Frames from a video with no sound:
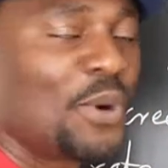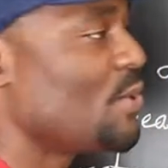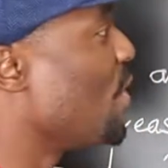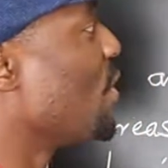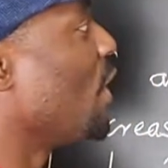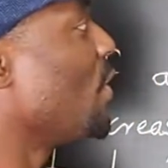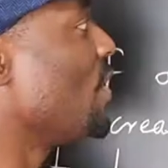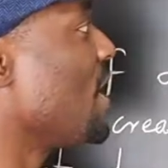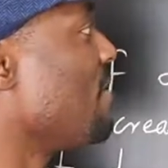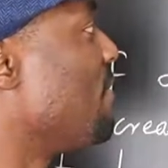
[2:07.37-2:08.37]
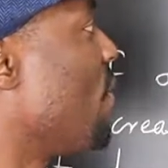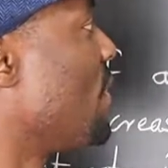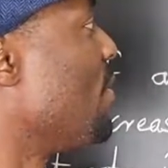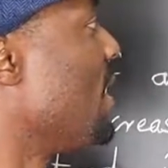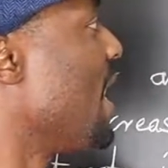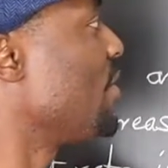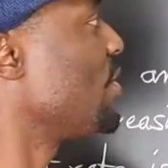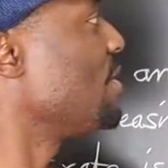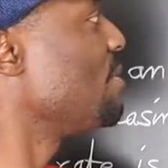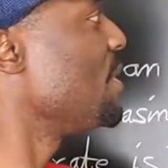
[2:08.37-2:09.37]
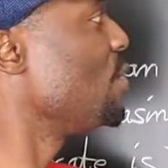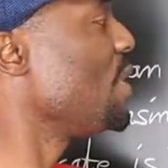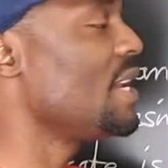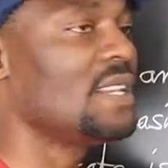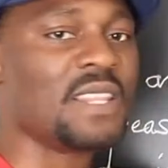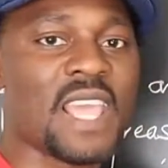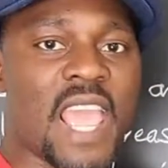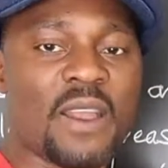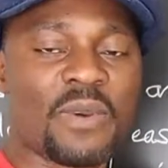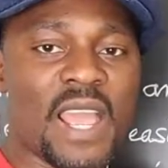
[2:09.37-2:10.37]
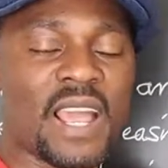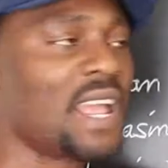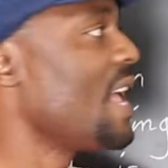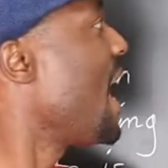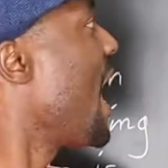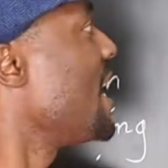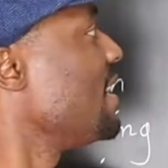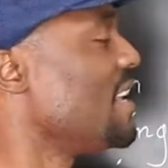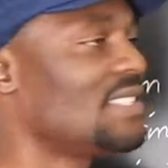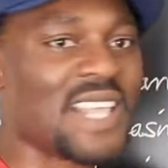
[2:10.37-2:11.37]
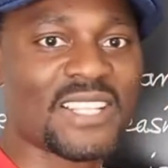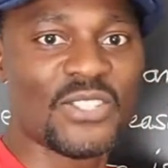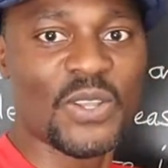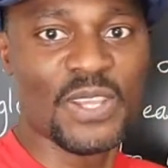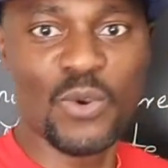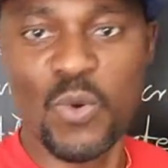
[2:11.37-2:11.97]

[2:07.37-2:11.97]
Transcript: But you're not looking for the relationship between the area and this. That's not the